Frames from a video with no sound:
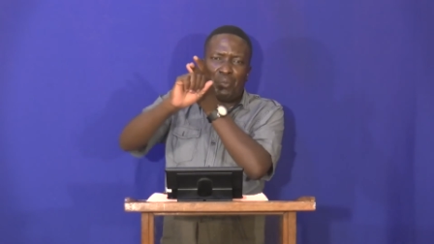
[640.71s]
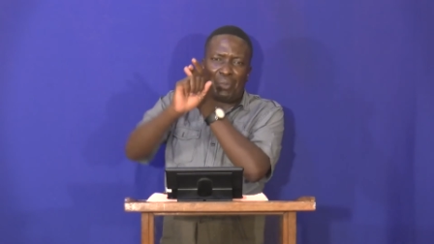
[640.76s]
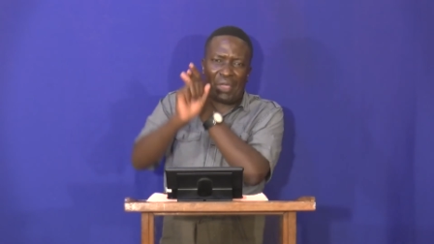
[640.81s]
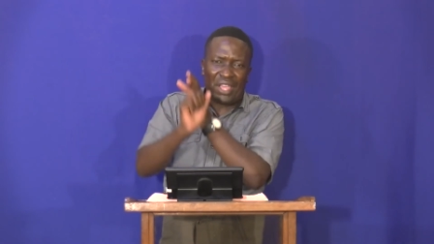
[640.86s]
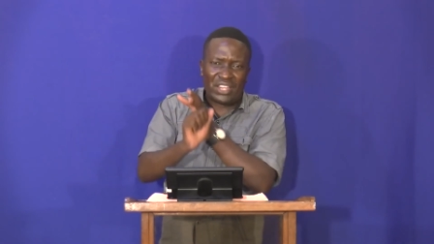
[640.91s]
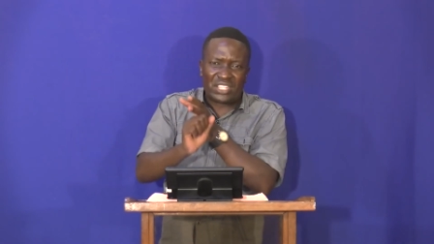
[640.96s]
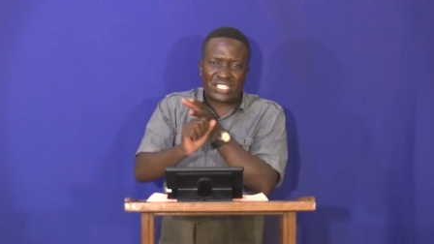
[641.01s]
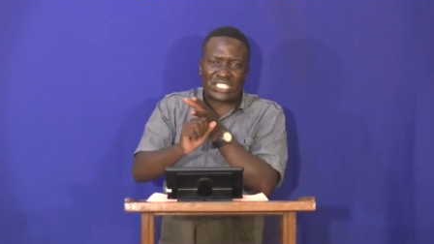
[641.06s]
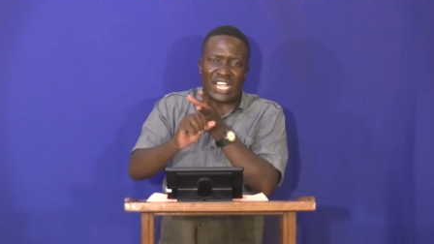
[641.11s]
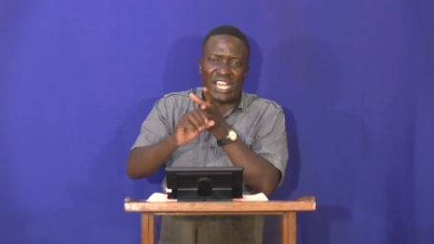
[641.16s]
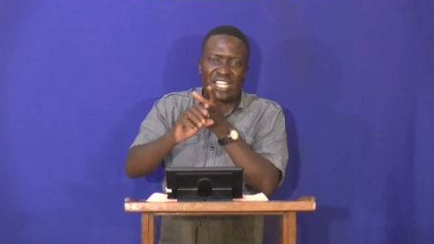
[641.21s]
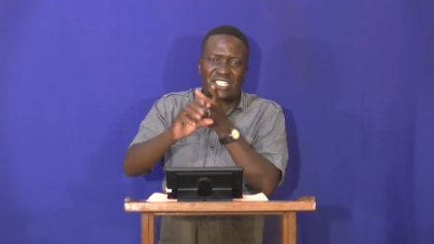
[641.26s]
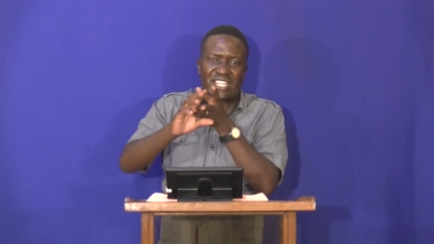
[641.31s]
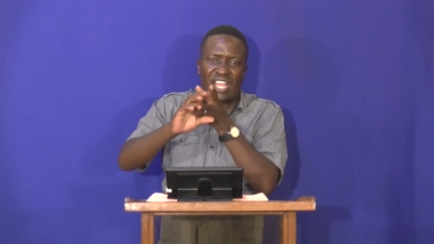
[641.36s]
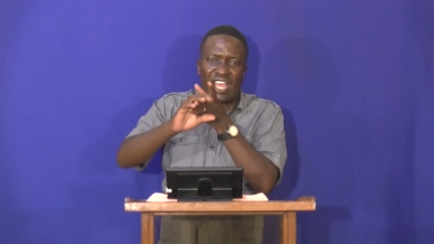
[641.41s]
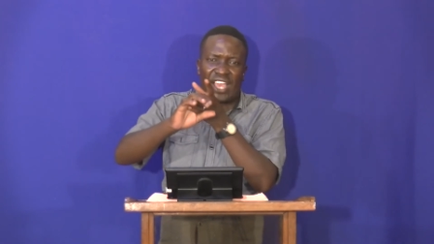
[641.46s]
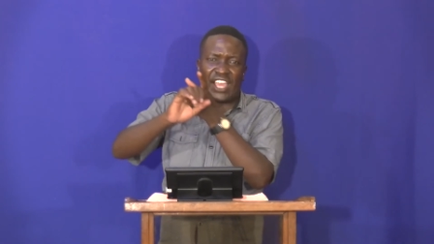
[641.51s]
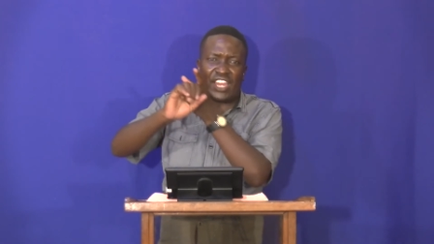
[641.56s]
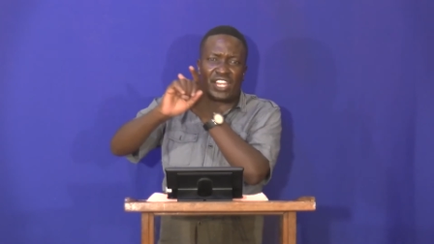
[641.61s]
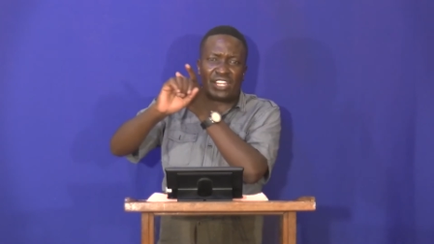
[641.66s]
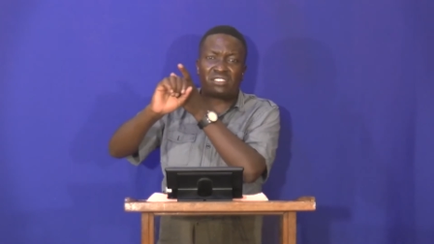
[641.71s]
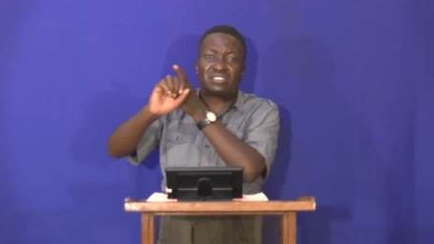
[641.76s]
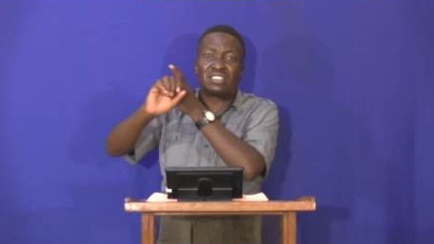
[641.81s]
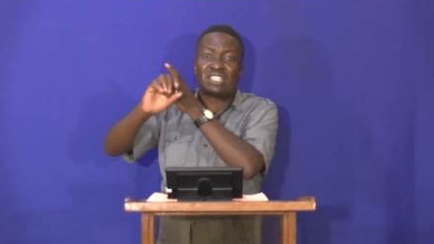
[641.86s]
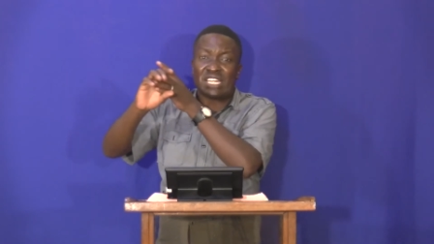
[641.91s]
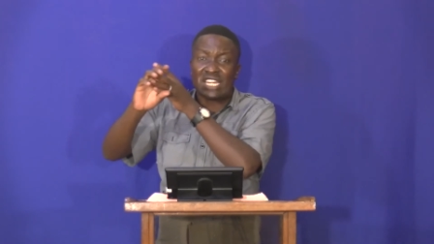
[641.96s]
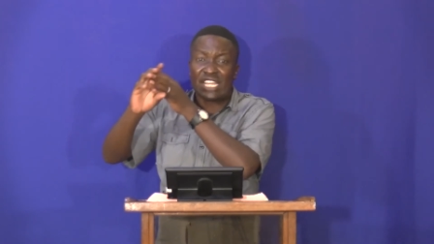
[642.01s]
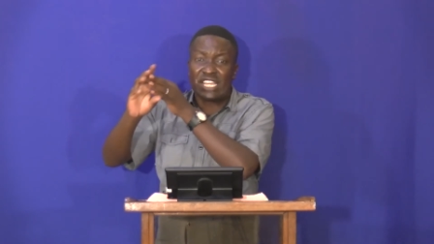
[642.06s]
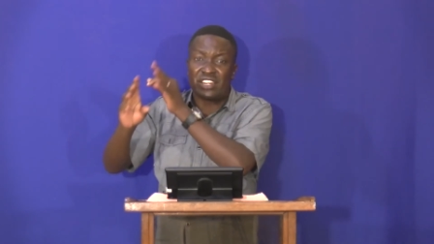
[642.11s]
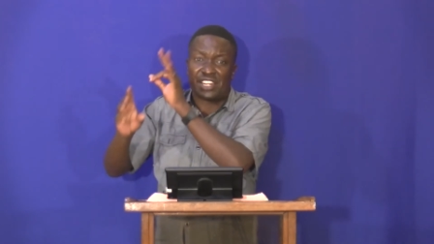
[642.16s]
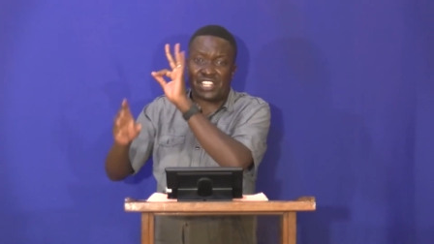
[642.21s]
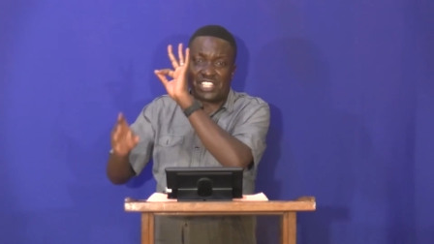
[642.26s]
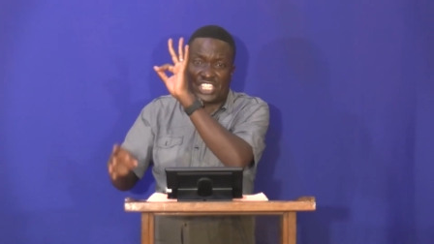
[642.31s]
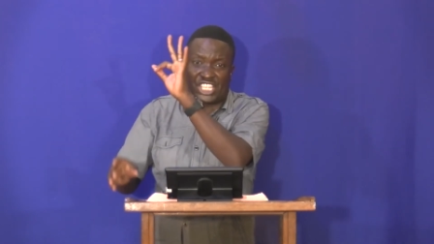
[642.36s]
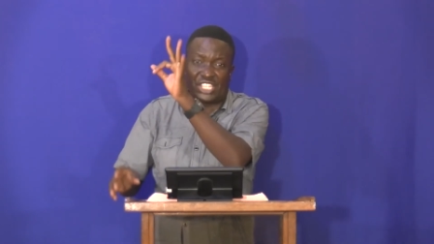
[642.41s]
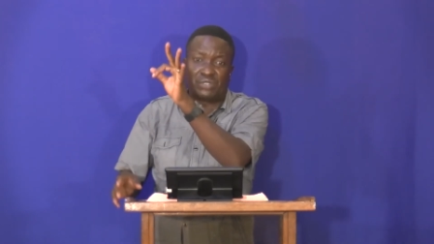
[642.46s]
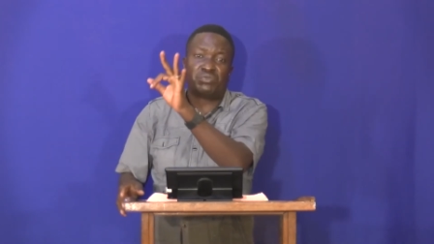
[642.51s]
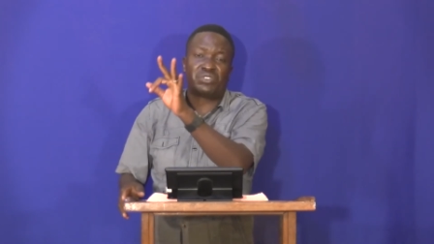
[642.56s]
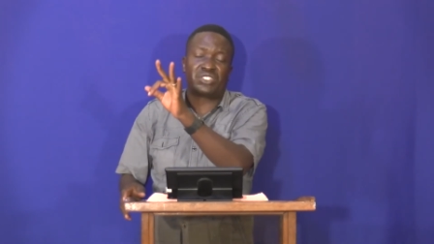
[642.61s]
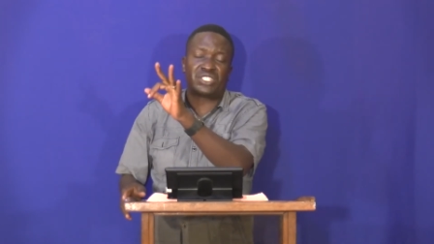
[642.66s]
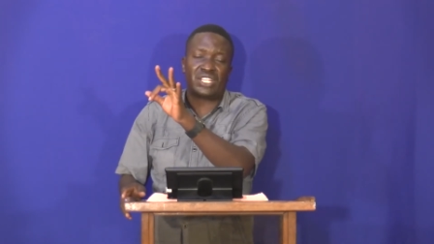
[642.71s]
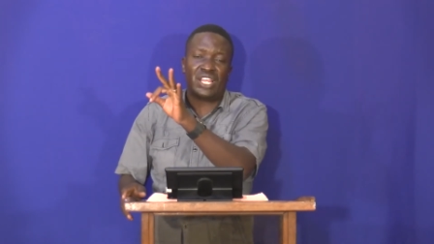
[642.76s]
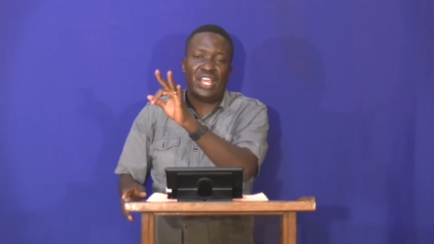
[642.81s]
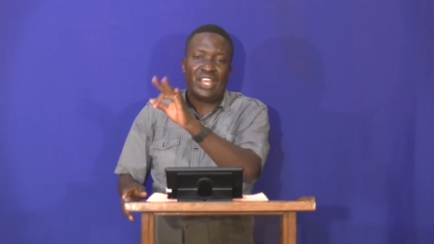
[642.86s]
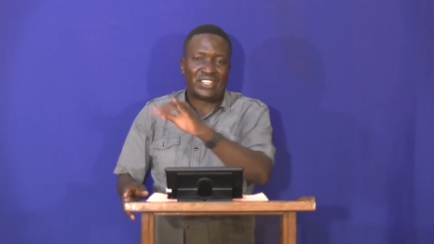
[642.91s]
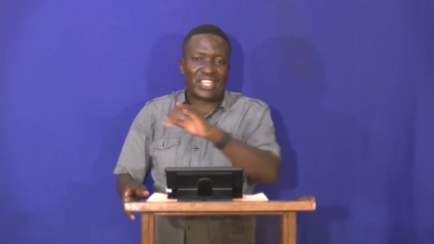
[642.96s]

Belshazzar, and three regimes,